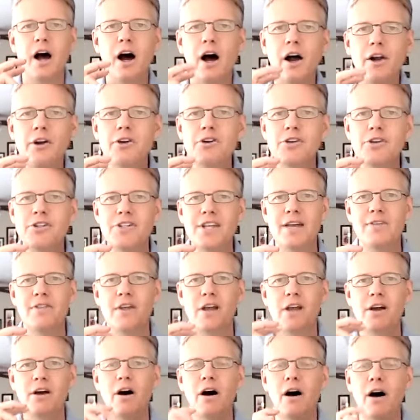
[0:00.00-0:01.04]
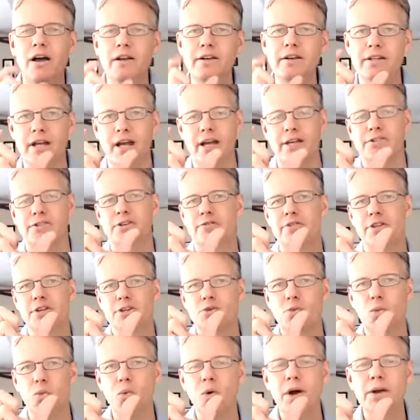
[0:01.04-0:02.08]
understand the context of
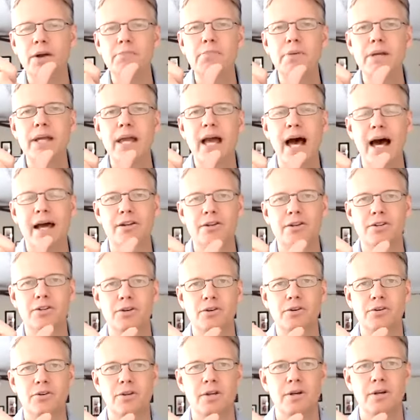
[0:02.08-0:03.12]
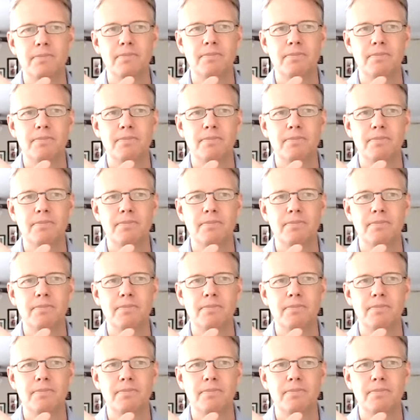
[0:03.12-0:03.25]
this one beatitude,